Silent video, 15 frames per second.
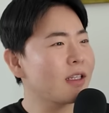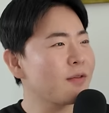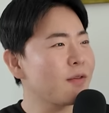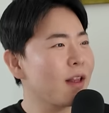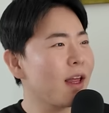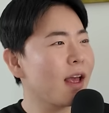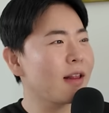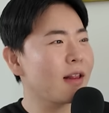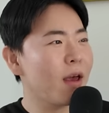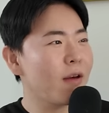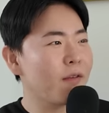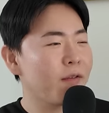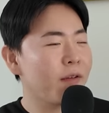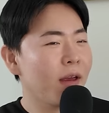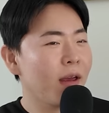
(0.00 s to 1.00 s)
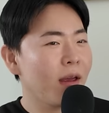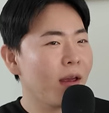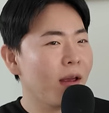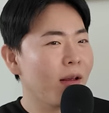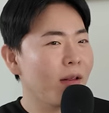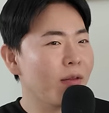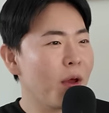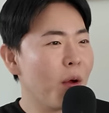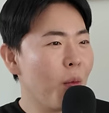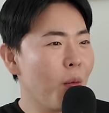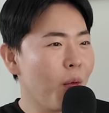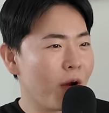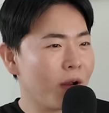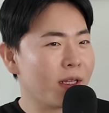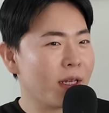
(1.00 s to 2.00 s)
just feel like they've they
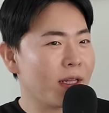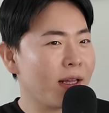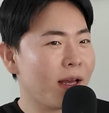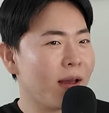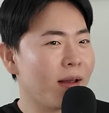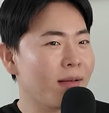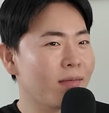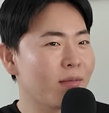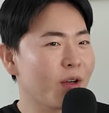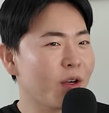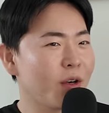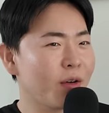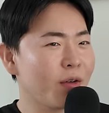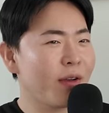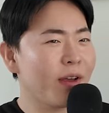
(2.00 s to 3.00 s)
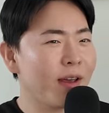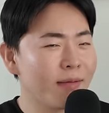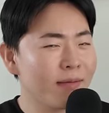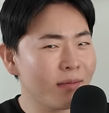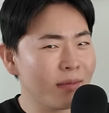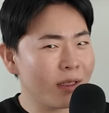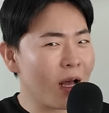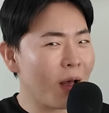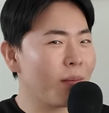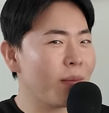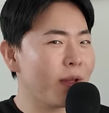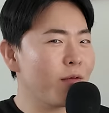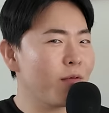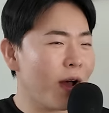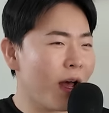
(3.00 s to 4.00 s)
worked in that Korean
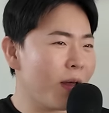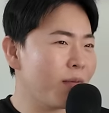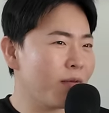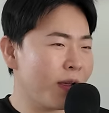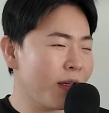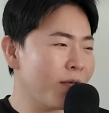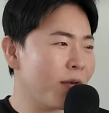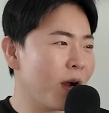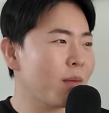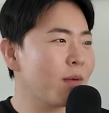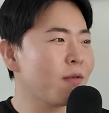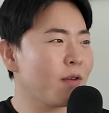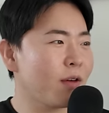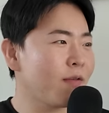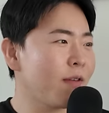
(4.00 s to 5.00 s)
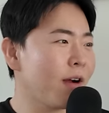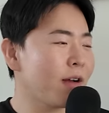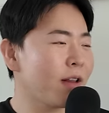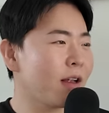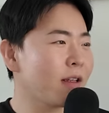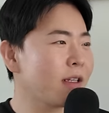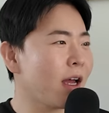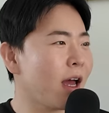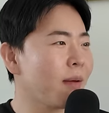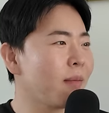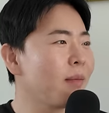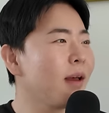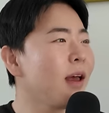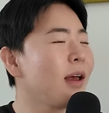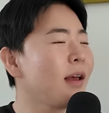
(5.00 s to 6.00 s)
company wide environment mm. for a very long
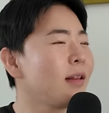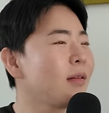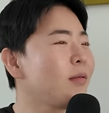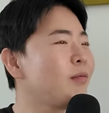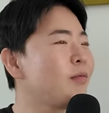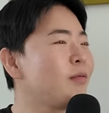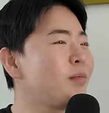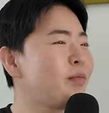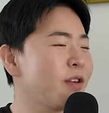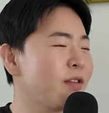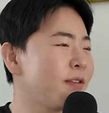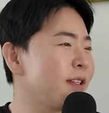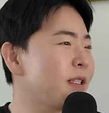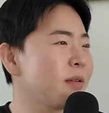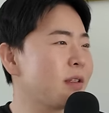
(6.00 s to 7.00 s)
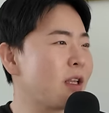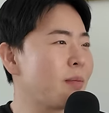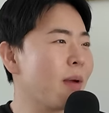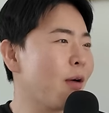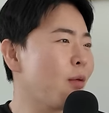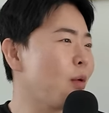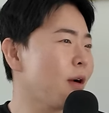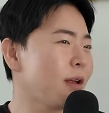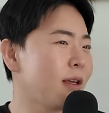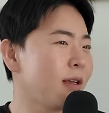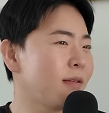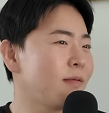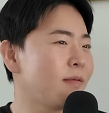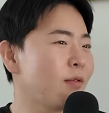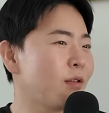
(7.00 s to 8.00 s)
time, previously they might worked
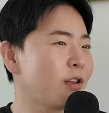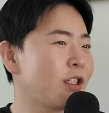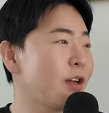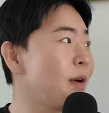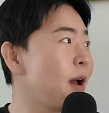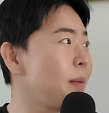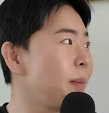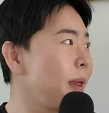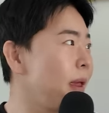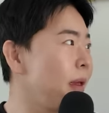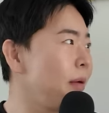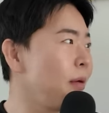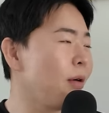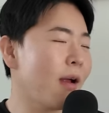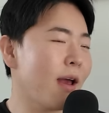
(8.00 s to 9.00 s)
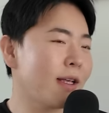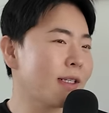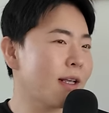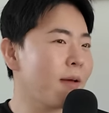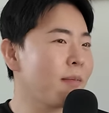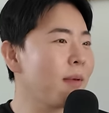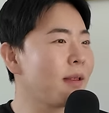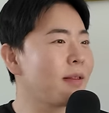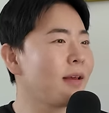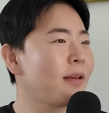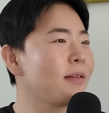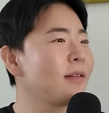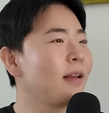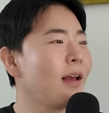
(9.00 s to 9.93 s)
in for JYP mm. or SM, mm-hmm. and then